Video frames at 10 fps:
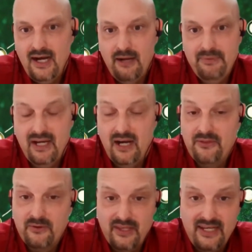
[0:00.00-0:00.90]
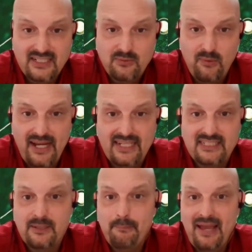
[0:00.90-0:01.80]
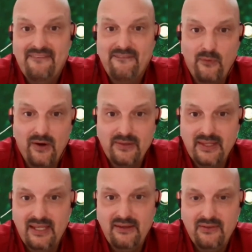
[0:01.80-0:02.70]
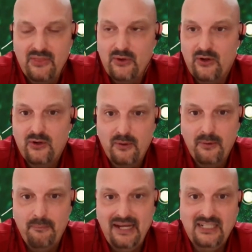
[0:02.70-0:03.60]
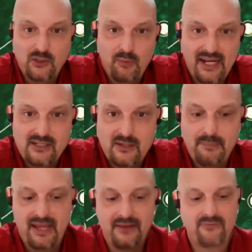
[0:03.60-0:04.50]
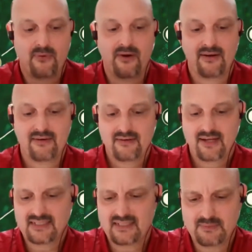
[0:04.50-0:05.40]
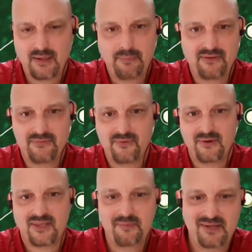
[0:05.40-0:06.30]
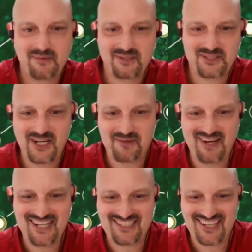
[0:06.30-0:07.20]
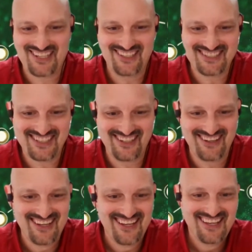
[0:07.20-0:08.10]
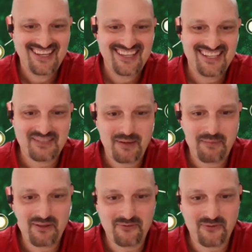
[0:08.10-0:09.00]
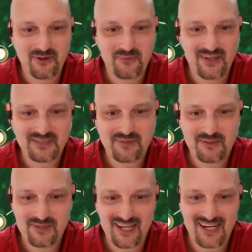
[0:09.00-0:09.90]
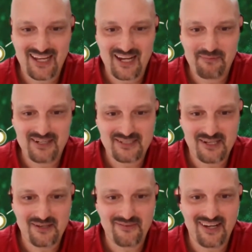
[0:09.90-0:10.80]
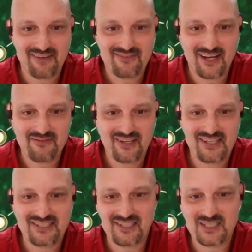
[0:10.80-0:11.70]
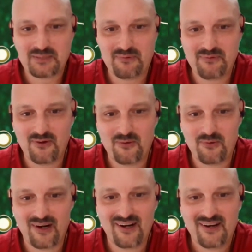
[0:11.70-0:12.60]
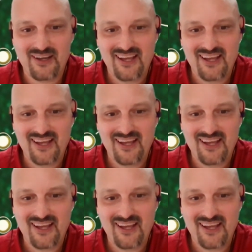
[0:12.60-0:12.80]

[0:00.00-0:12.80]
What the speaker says: The next way to pay for it, the third major way to pay for it, actually, this might be the fourth. Let me come check my checklist here. This may be the fourth way. Sometimes I get ahead of myself, and I've done these lists before where